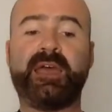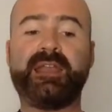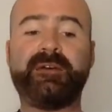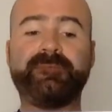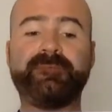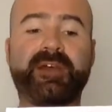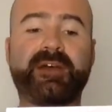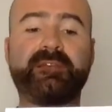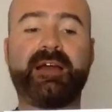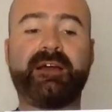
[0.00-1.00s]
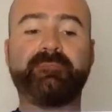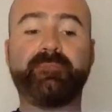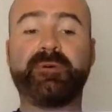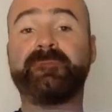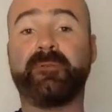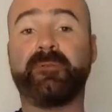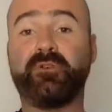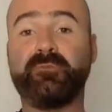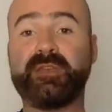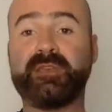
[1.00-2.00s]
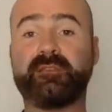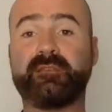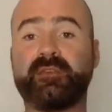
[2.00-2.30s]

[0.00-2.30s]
And after that, they'll have performing.